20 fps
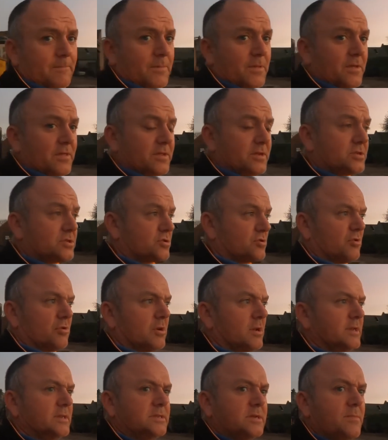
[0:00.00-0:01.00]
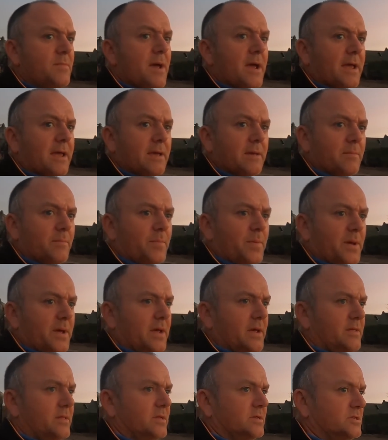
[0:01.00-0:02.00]
that they're struggling to make it
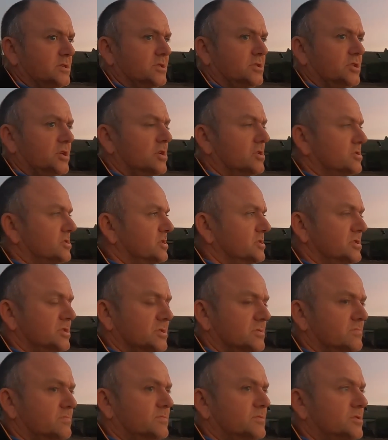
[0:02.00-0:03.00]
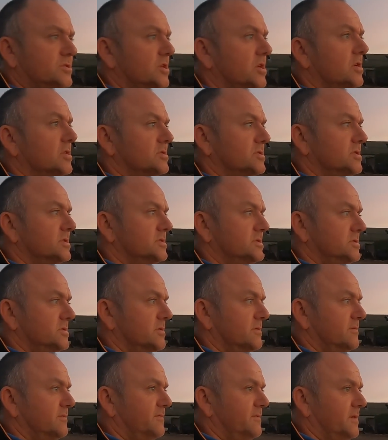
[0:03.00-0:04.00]
pay. And there's a shortage
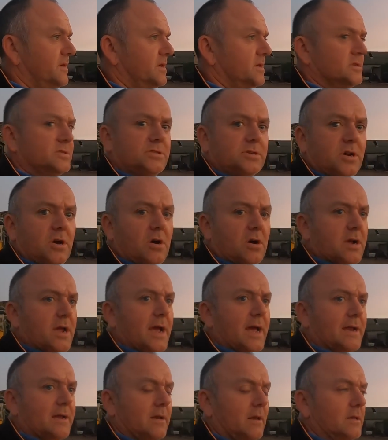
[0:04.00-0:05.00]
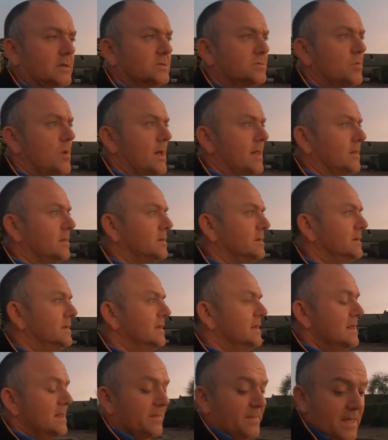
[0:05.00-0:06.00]
of store cattle as well.
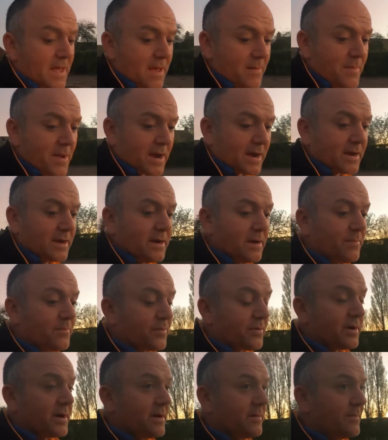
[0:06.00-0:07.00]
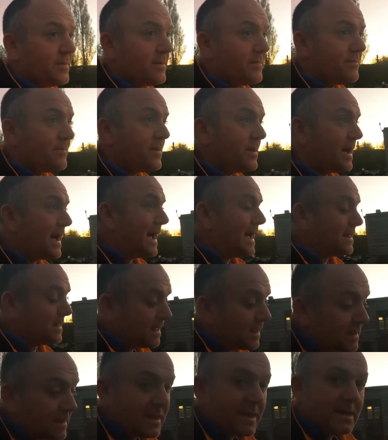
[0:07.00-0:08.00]
They're making a premium, but I
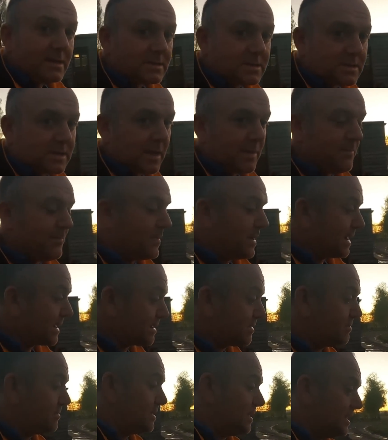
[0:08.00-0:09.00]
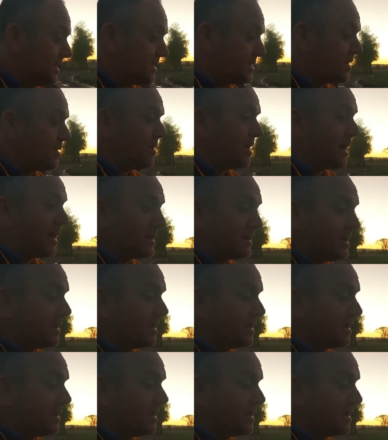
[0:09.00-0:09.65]
think they'll slip back. I really do. I